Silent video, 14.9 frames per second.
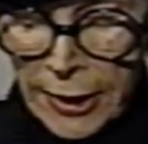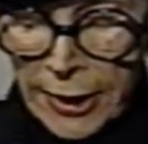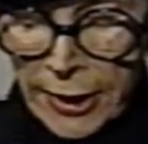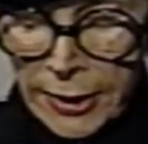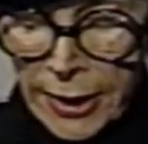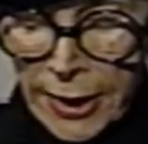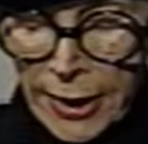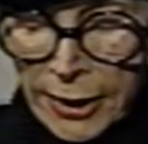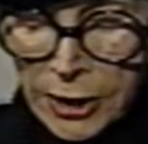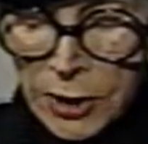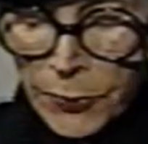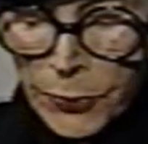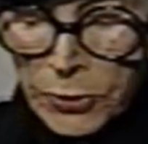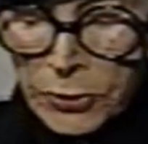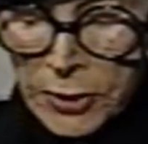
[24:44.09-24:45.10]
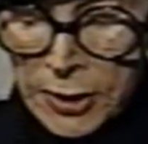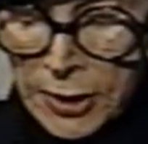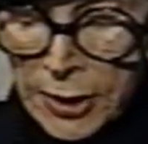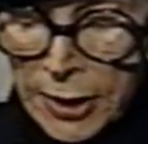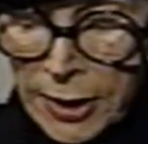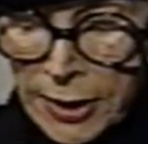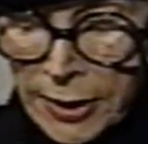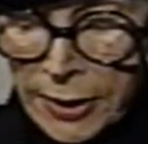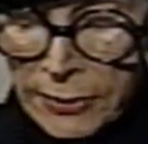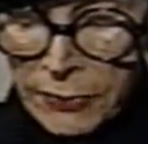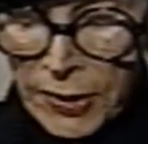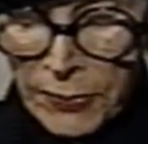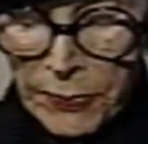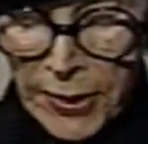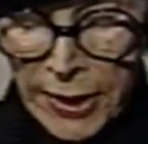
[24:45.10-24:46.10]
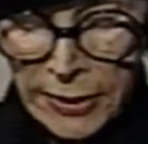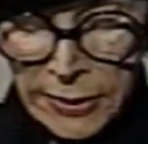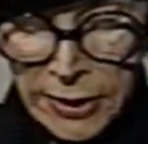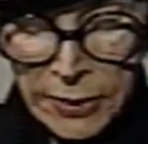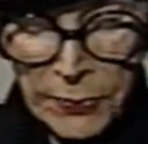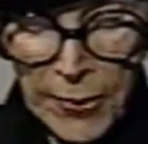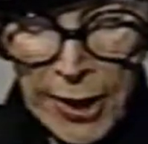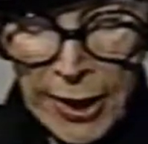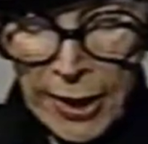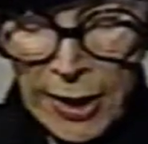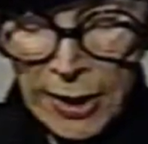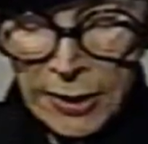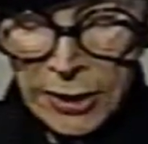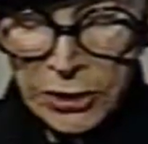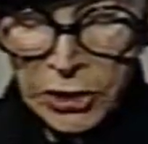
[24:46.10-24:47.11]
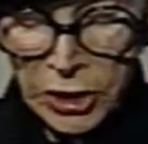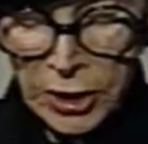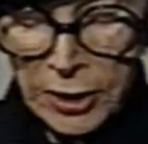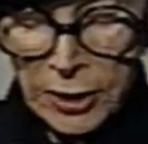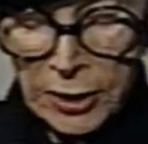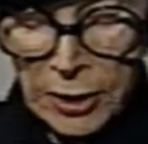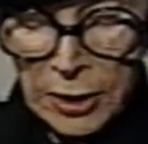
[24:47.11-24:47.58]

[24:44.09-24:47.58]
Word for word: an expert in mammalian biology